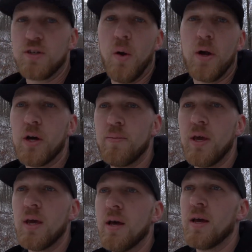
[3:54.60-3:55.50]
So it could
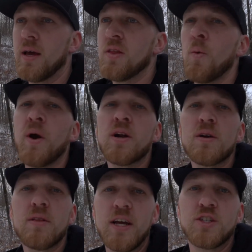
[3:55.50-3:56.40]
be in the
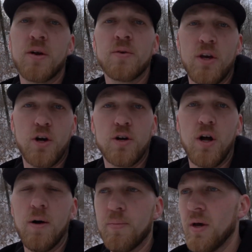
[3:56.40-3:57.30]
winter, they generally herd
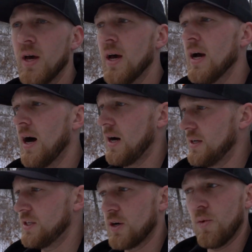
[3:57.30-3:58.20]
up.
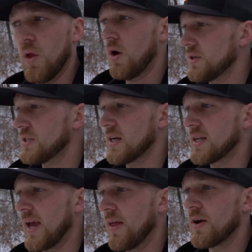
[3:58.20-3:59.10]
Deer will all stick
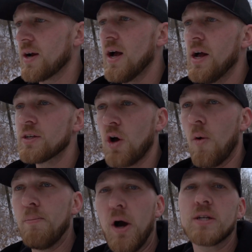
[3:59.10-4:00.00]
together. So
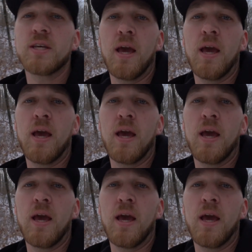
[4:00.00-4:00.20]
bucks